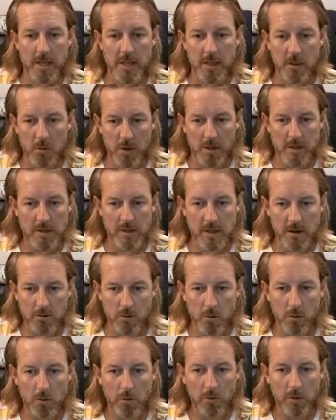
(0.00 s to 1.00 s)
They're the ones that
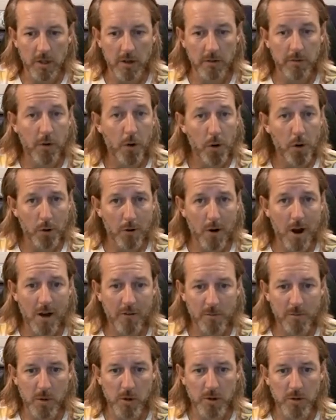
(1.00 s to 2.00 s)
are all
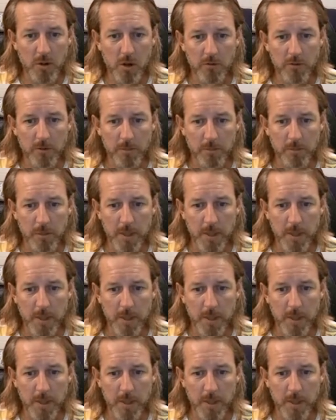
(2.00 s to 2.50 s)
photographed most often.